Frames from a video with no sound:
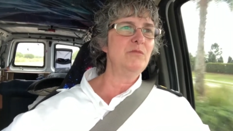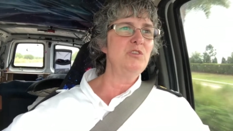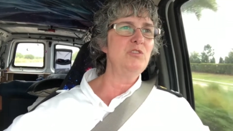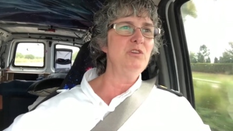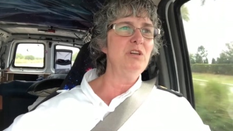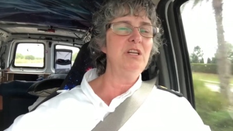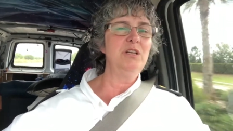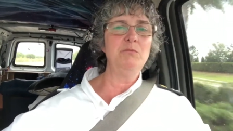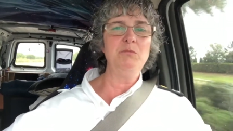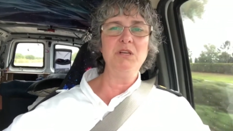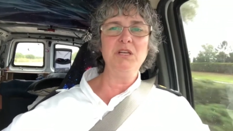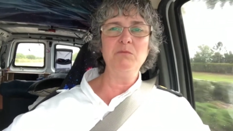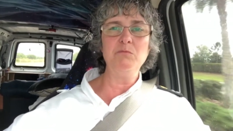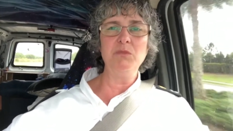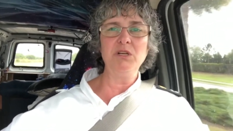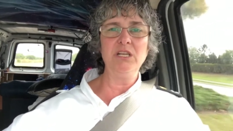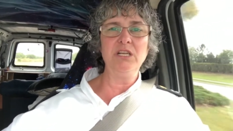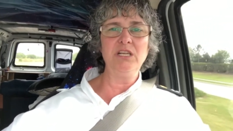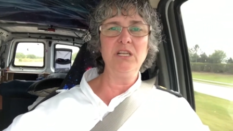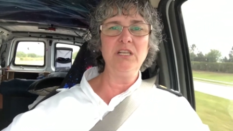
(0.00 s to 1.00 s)
Trying to make
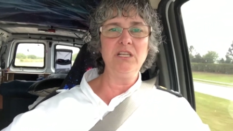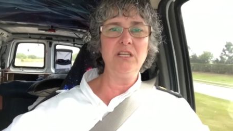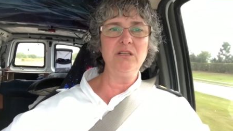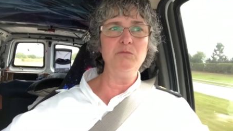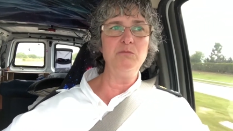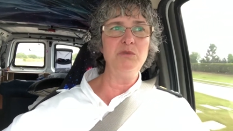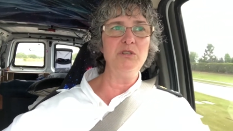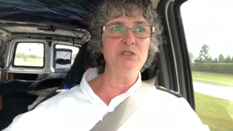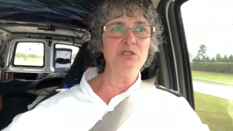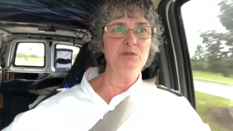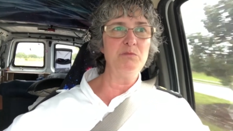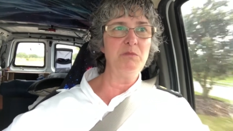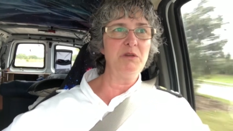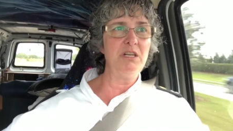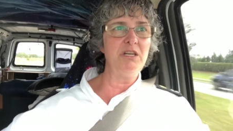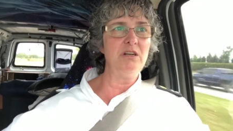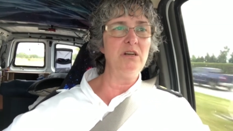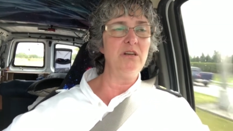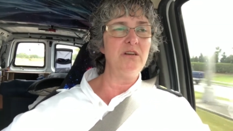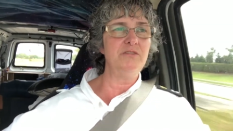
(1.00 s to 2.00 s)
money, get bills
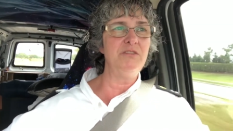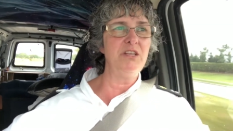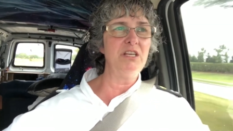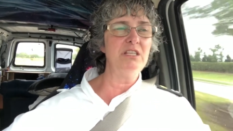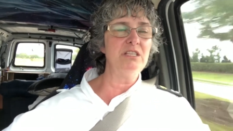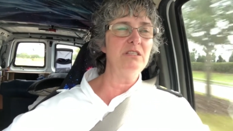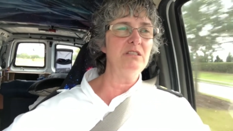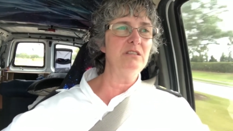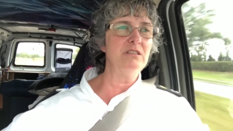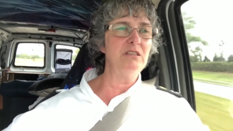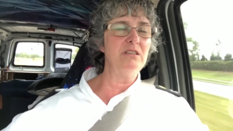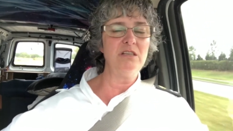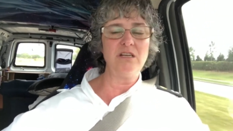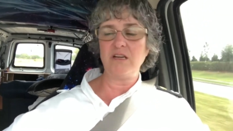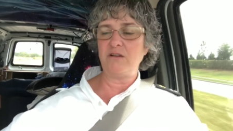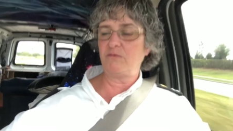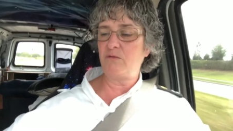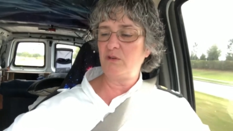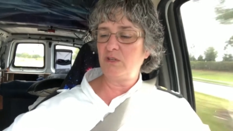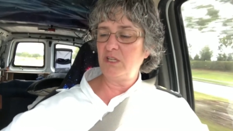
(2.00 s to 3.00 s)
paid off. That's,
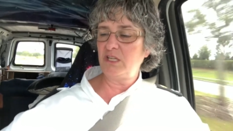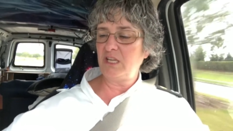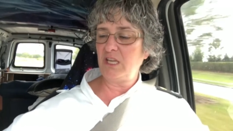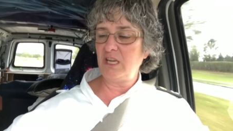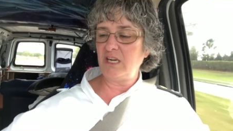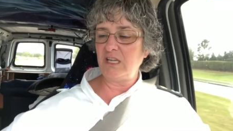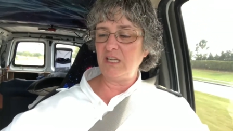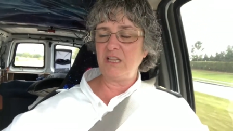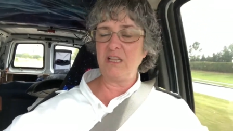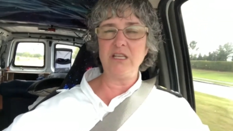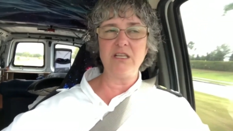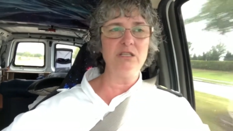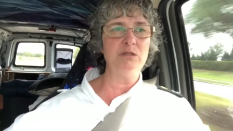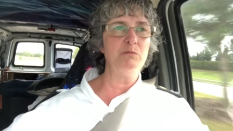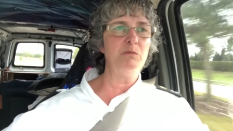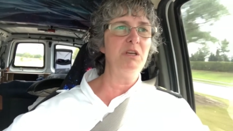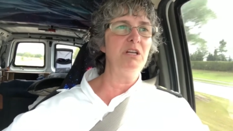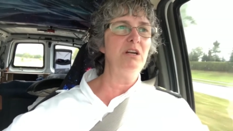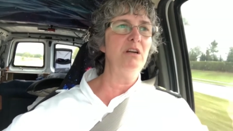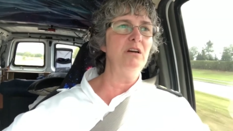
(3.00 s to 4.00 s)
I've really got to get things
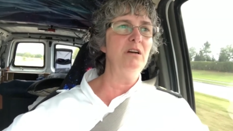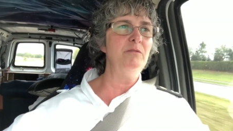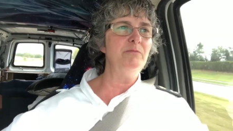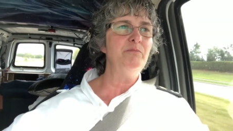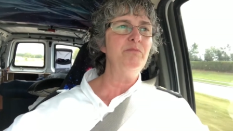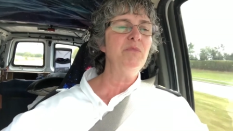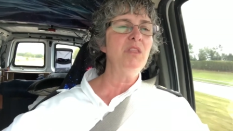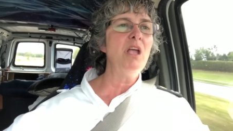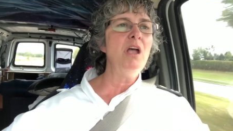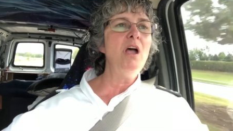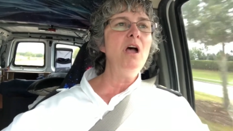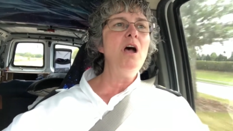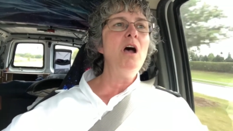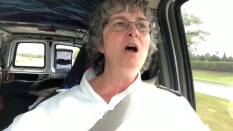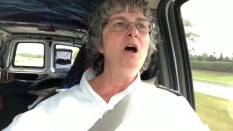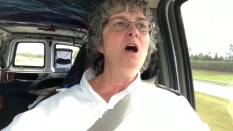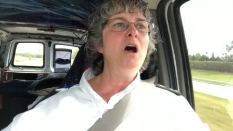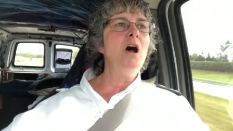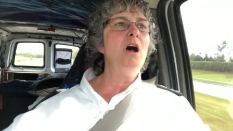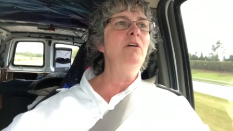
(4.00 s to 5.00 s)
paid off.
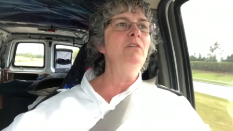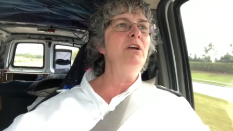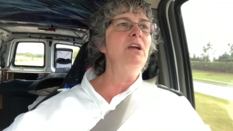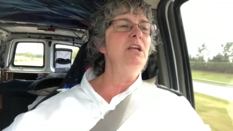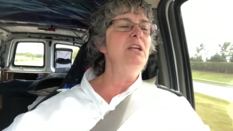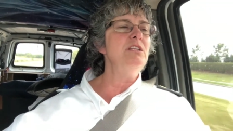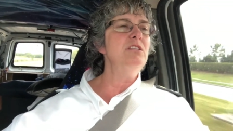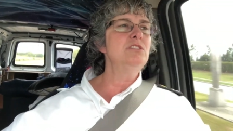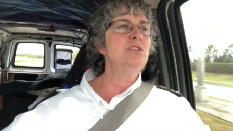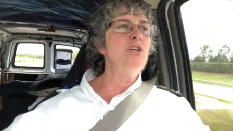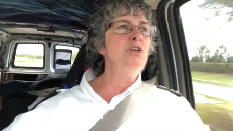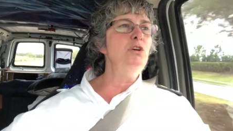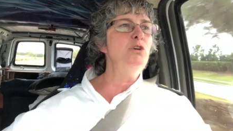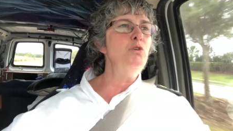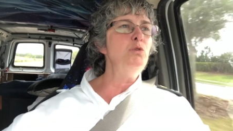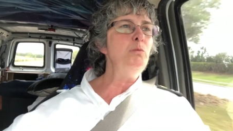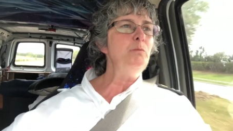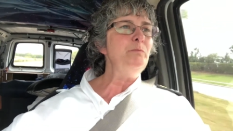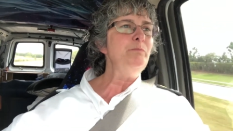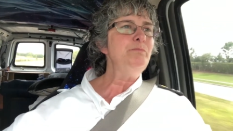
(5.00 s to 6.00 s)
All right,
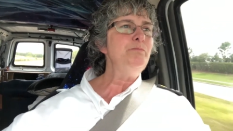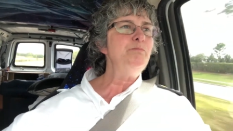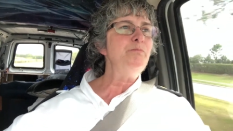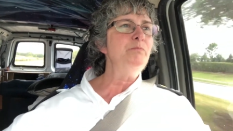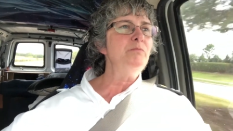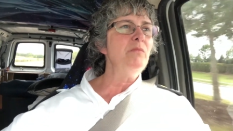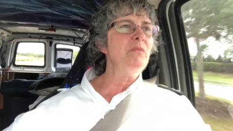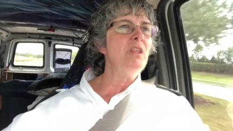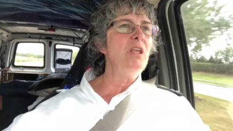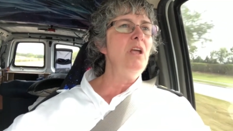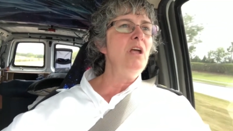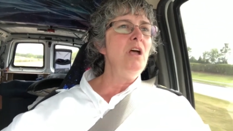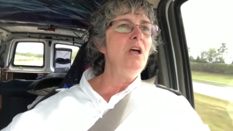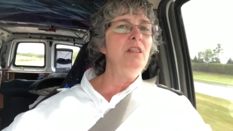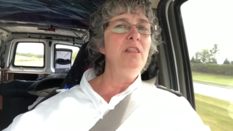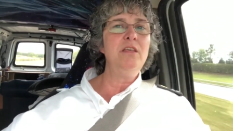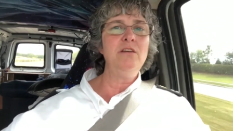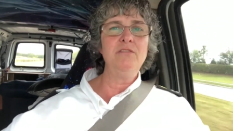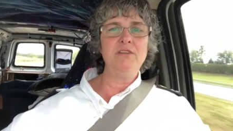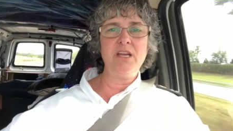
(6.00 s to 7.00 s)
so
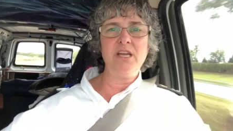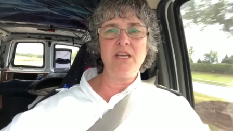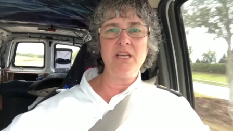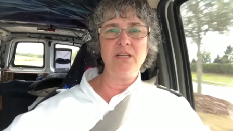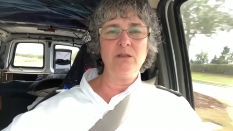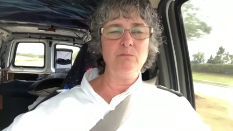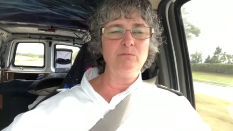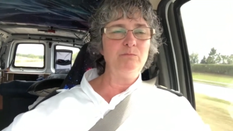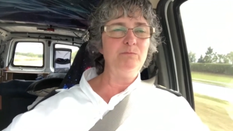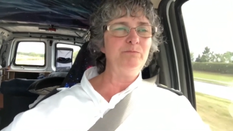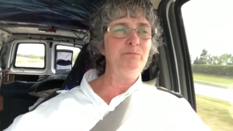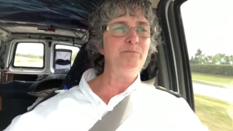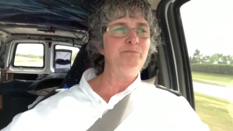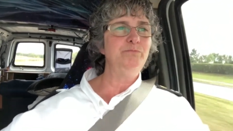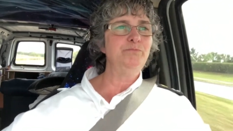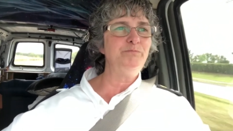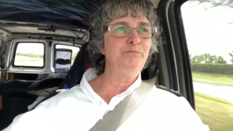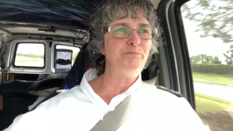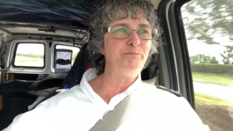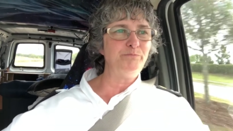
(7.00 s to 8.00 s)
the van.
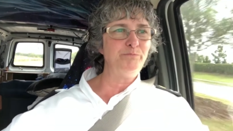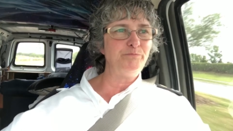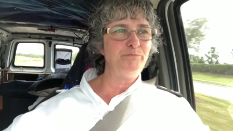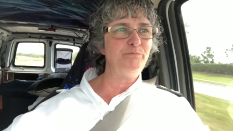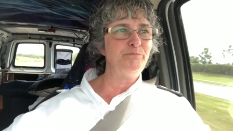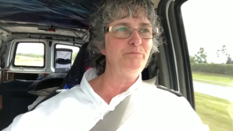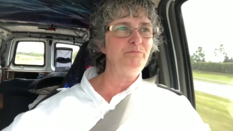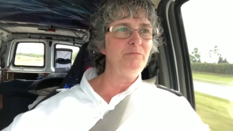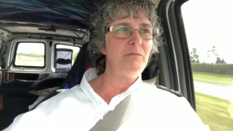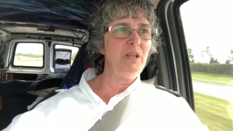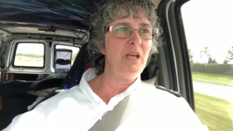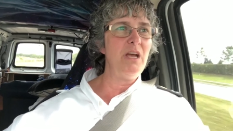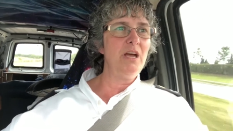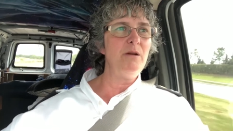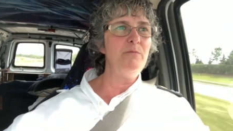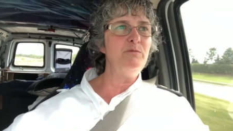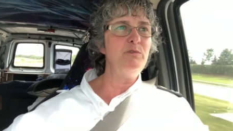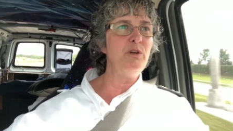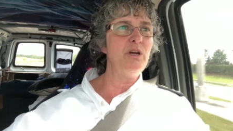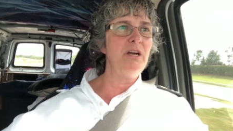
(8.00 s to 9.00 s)
Yeah,
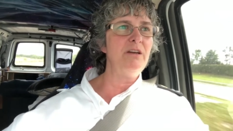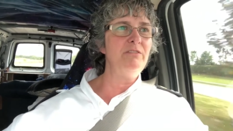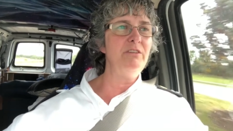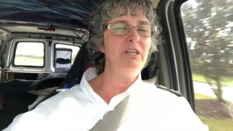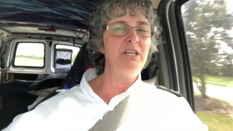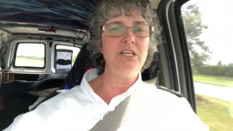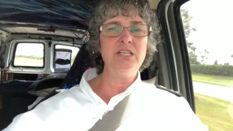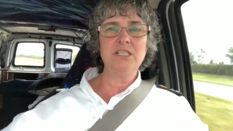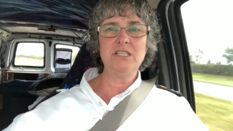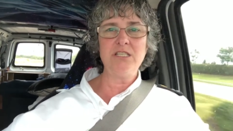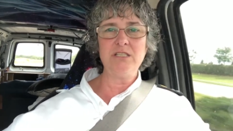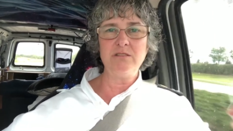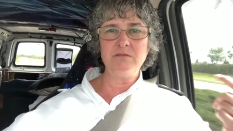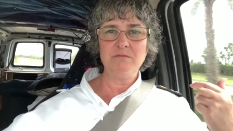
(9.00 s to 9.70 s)
I'm driving it.